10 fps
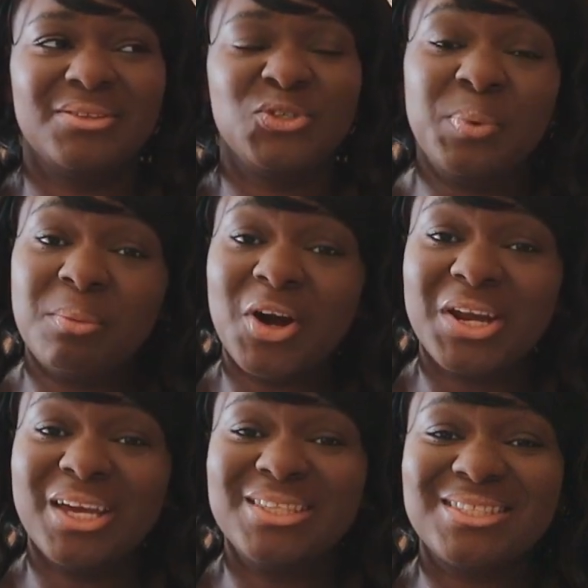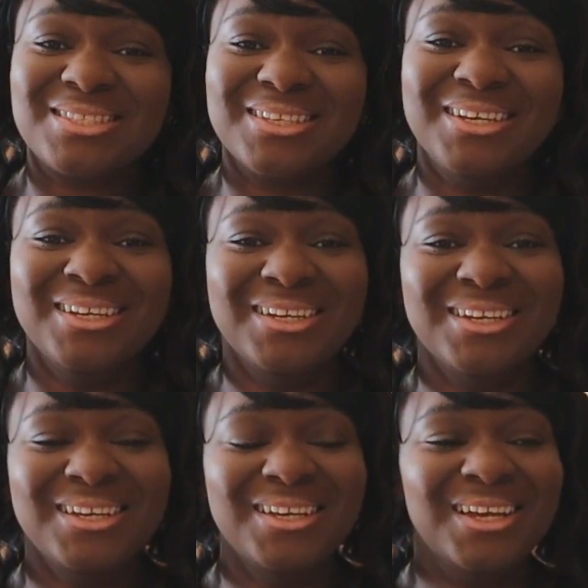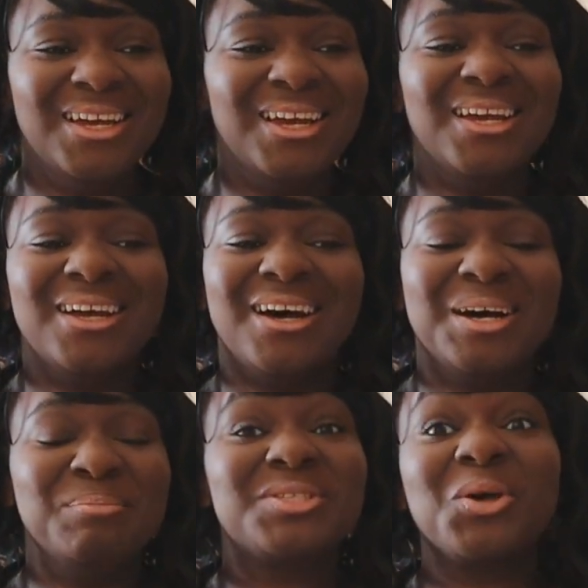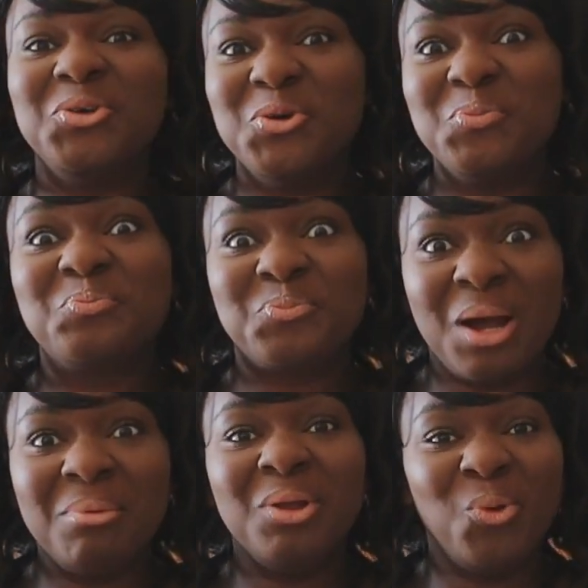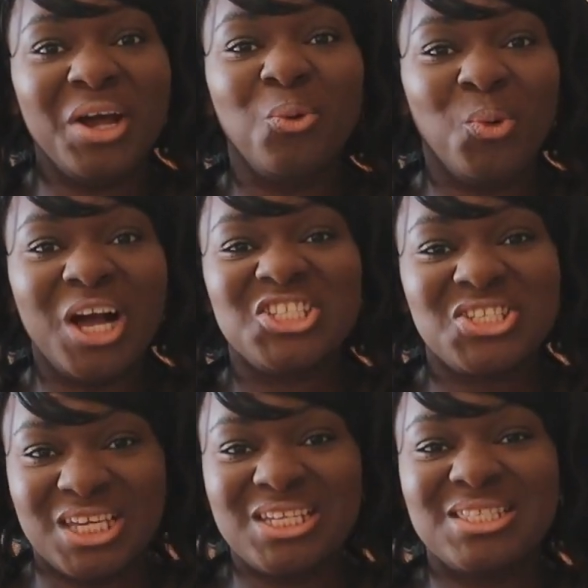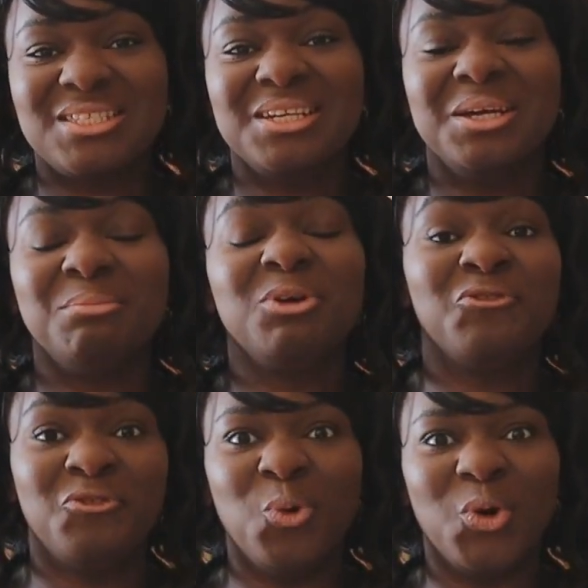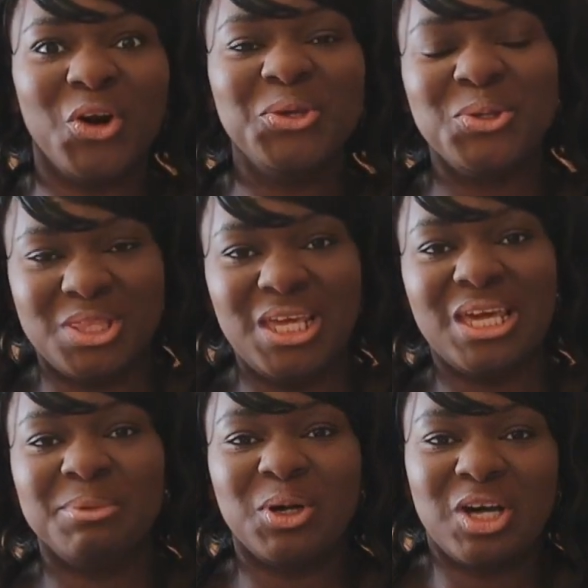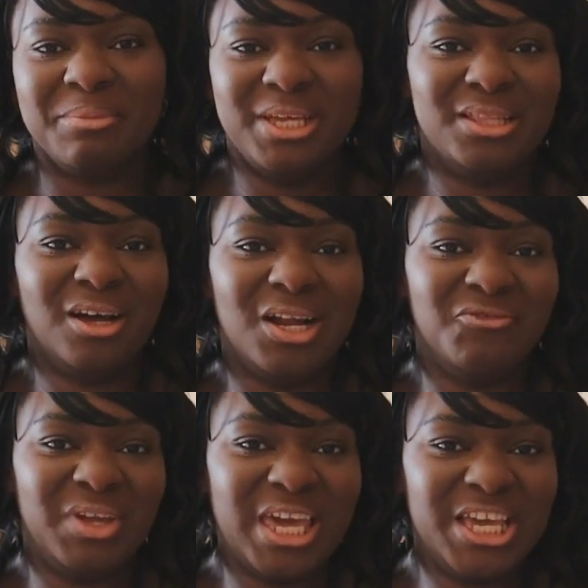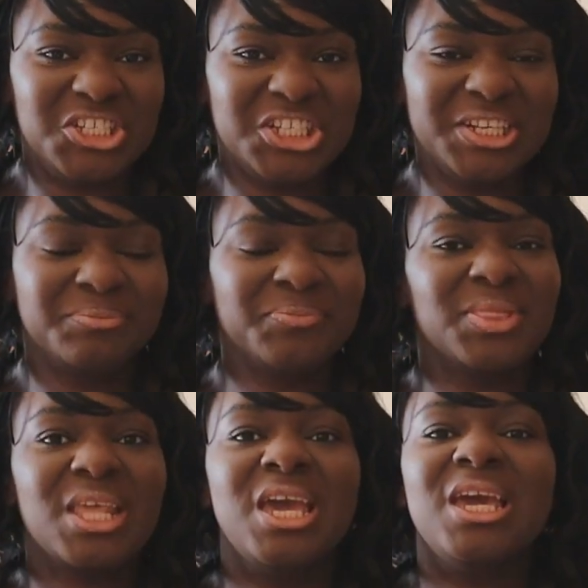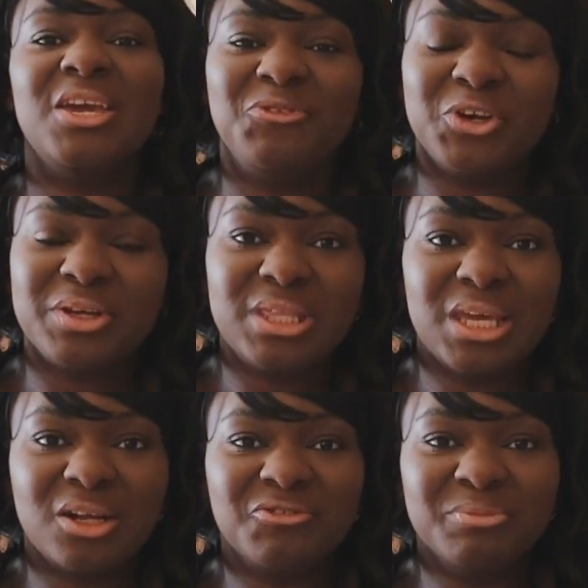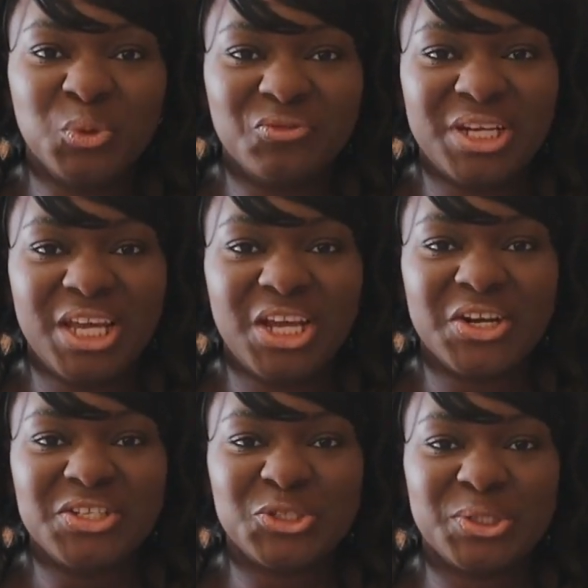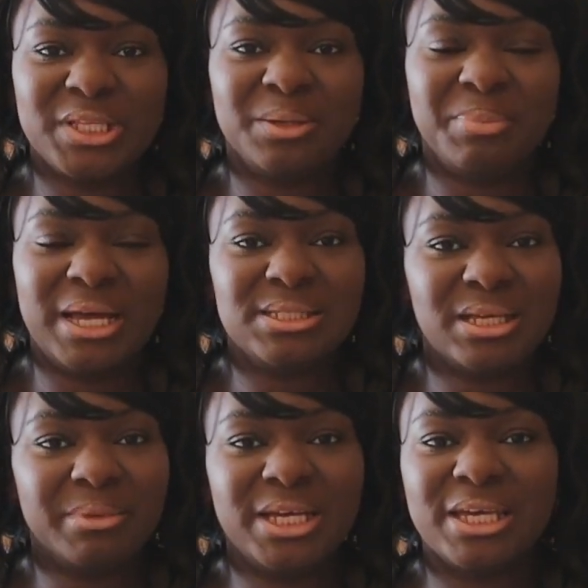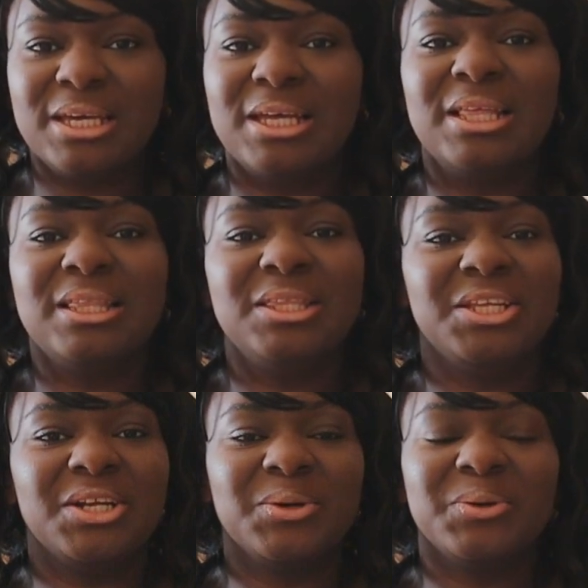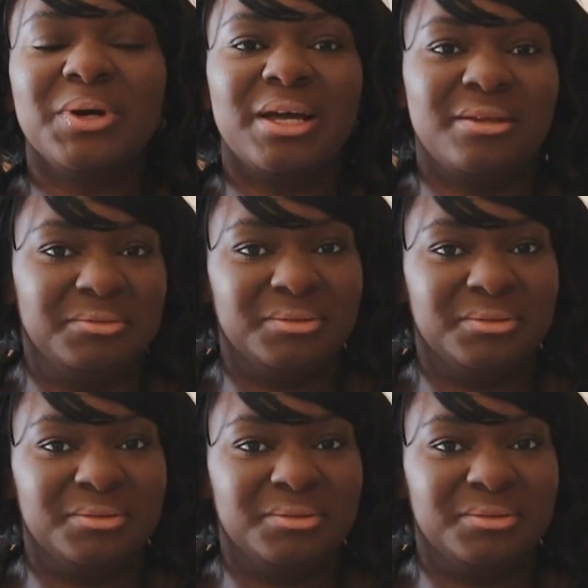supermarkets. So you probably want to watch this before you think about coming on vacation. If you're thinking of moving here during the pandemic, you know,